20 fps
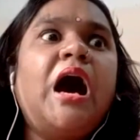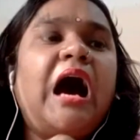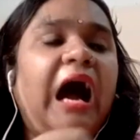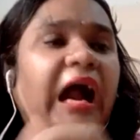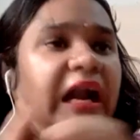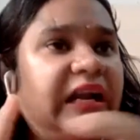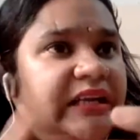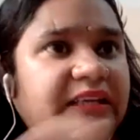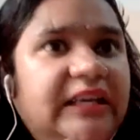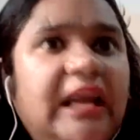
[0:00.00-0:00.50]

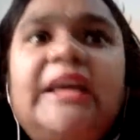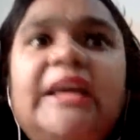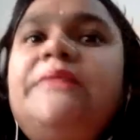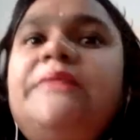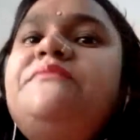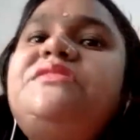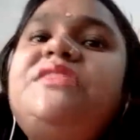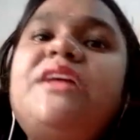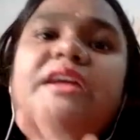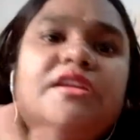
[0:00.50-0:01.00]
At
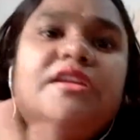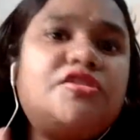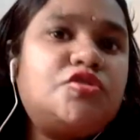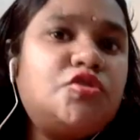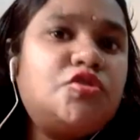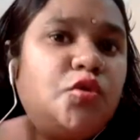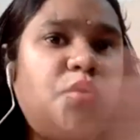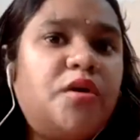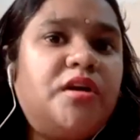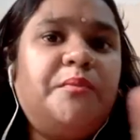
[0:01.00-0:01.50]
times there is
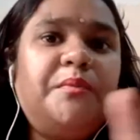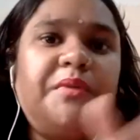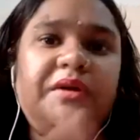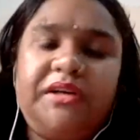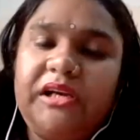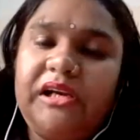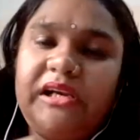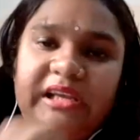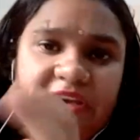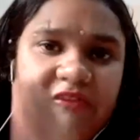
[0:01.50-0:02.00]
no
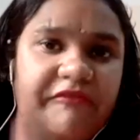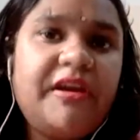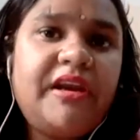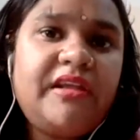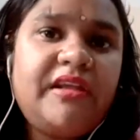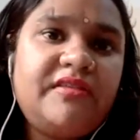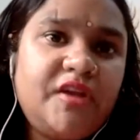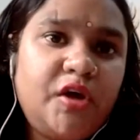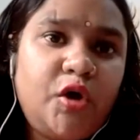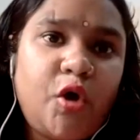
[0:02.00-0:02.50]
rebuttal given
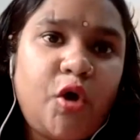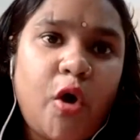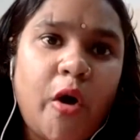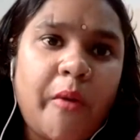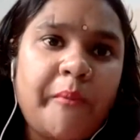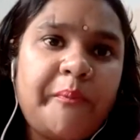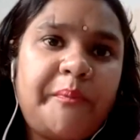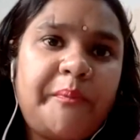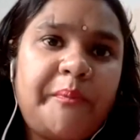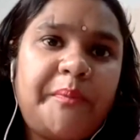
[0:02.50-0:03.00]
in the
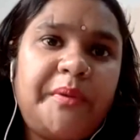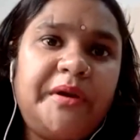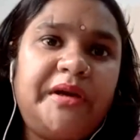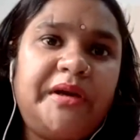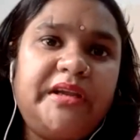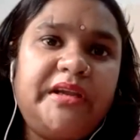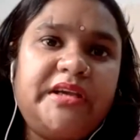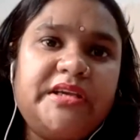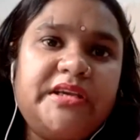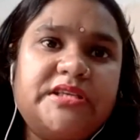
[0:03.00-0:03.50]

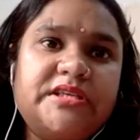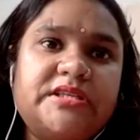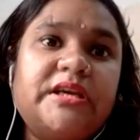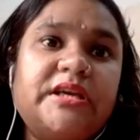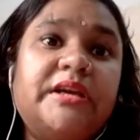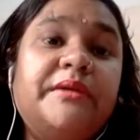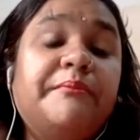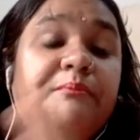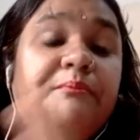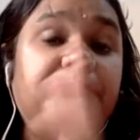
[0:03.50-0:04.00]

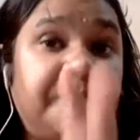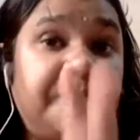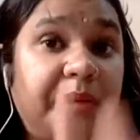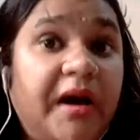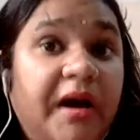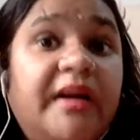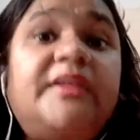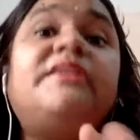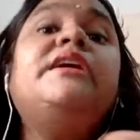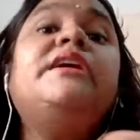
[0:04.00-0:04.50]
competition,
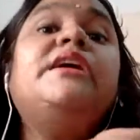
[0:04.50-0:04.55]
but